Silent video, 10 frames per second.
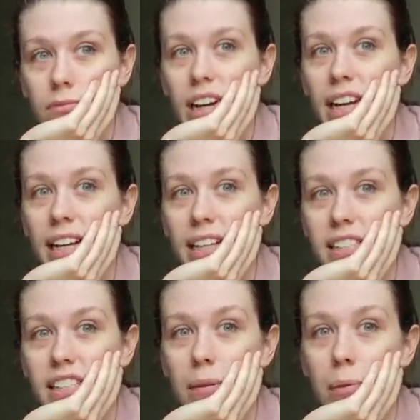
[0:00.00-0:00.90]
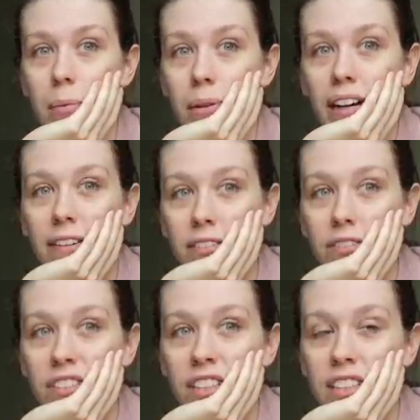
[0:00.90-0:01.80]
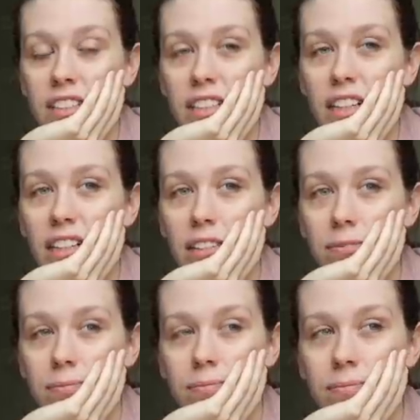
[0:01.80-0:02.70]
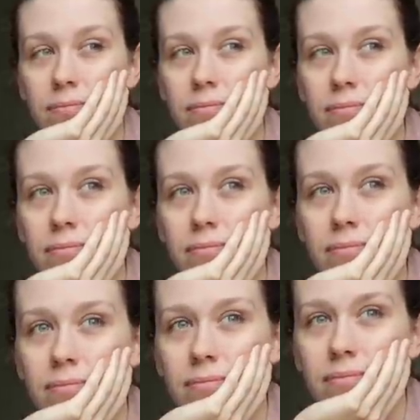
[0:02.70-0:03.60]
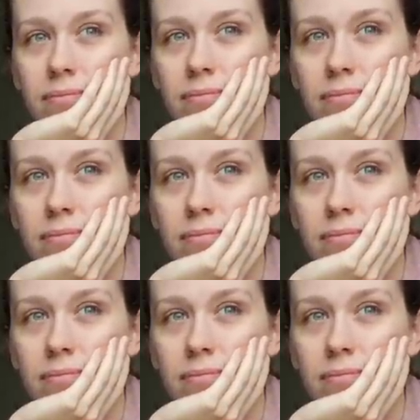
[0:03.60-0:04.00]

and I can see people having fun inside it. As you can see, my